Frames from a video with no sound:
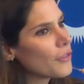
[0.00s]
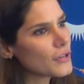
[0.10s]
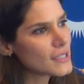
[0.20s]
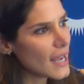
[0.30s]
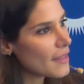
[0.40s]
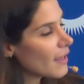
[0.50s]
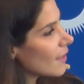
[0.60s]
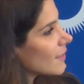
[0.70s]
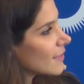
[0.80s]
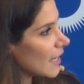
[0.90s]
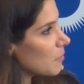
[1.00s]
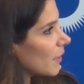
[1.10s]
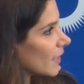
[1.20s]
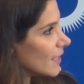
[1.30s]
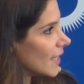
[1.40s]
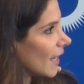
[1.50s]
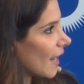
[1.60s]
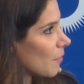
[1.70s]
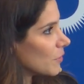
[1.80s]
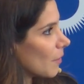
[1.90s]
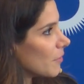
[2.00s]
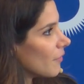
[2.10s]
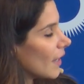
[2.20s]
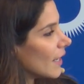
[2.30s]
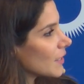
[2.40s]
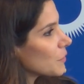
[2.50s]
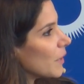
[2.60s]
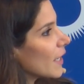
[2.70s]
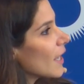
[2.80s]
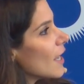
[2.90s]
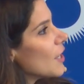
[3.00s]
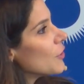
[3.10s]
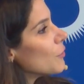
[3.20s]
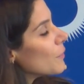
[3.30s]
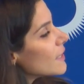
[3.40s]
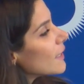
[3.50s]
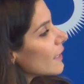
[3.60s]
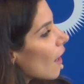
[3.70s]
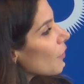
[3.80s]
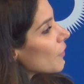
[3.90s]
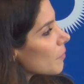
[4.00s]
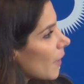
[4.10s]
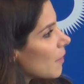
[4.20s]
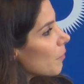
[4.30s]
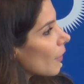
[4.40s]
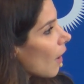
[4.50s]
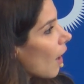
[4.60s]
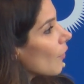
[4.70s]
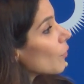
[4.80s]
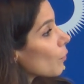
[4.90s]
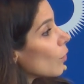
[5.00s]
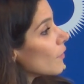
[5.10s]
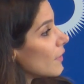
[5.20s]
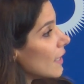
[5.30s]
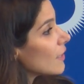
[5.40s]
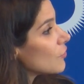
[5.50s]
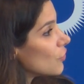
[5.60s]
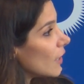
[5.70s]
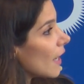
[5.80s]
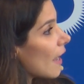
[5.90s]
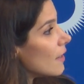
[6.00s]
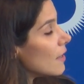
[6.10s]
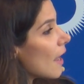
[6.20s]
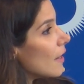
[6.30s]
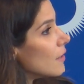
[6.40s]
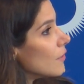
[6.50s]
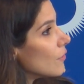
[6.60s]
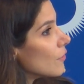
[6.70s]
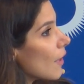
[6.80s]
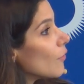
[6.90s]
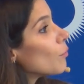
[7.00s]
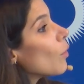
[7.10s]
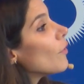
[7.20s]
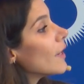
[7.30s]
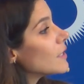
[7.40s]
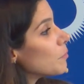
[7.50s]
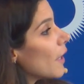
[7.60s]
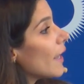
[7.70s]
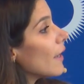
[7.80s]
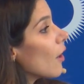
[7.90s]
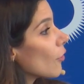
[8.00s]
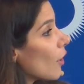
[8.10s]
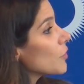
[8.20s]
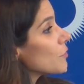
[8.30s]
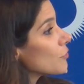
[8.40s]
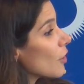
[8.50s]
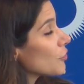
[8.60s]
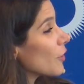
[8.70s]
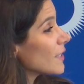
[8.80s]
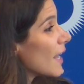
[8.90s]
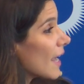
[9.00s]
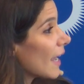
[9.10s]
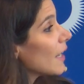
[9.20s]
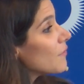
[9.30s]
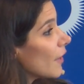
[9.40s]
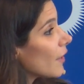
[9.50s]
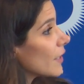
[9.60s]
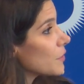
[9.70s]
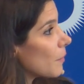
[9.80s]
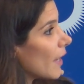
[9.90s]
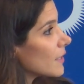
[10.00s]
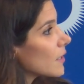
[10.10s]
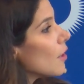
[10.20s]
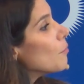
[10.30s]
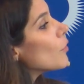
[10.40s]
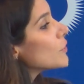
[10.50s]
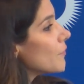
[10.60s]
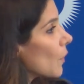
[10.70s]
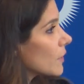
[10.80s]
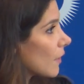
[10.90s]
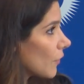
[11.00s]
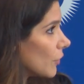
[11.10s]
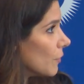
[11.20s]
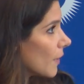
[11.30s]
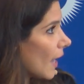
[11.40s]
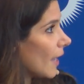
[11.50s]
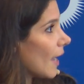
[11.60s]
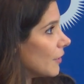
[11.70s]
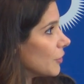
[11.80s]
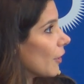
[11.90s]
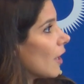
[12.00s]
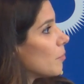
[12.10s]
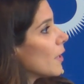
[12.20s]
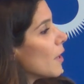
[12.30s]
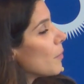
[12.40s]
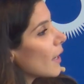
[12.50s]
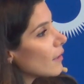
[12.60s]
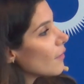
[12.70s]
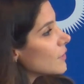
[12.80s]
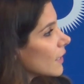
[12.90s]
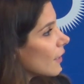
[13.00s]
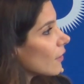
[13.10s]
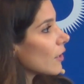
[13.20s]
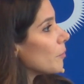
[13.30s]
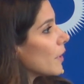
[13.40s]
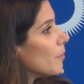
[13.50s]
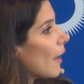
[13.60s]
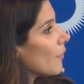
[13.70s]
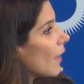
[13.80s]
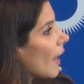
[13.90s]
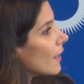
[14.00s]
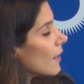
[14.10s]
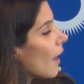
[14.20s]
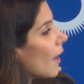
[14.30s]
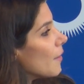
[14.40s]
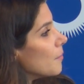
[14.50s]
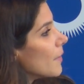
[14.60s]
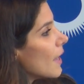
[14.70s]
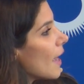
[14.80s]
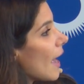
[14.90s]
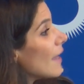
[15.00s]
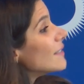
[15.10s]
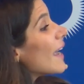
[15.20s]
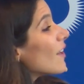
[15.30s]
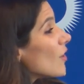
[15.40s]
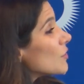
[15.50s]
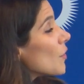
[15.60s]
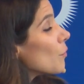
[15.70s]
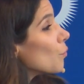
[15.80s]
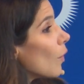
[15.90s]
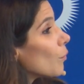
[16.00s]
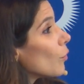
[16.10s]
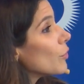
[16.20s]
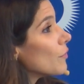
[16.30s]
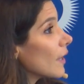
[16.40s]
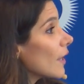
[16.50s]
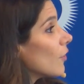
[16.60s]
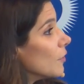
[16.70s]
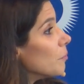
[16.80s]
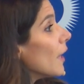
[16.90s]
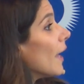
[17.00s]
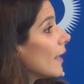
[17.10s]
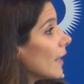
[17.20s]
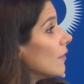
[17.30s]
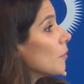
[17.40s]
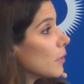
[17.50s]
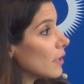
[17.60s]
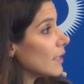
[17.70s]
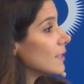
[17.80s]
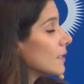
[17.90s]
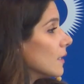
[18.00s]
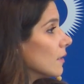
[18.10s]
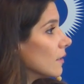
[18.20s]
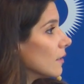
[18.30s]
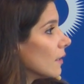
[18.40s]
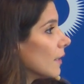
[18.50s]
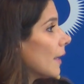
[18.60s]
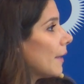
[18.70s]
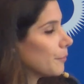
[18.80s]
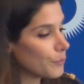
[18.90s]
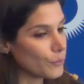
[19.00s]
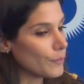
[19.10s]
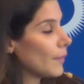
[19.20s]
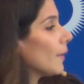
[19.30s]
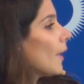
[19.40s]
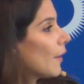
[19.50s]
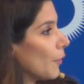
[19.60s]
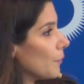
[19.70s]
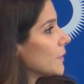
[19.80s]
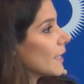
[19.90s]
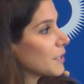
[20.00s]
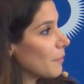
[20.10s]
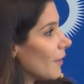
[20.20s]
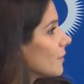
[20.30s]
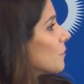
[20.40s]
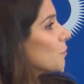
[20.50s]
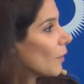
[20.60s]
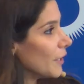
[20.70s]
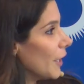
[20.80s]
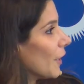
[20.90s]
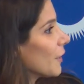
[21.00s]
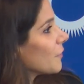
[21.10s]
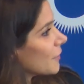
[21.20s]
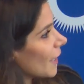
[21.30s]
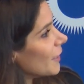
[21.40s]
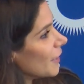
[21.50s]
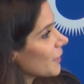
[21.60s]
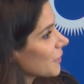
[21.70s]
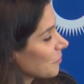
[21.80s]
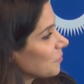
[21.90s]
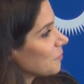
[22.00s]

Thursday, I think, is Sustainability Day at Abu Dhabi Finance Week. You recently authored a paper on the role of ESG and the role that it's playing across restructurings in kind of various ways, mostly focused on the UK and Europe. But I'd love to hear a little bit about that, and also what role you think it could play in the Middle East in, I don't know, 6 months, 1 year, 10 years.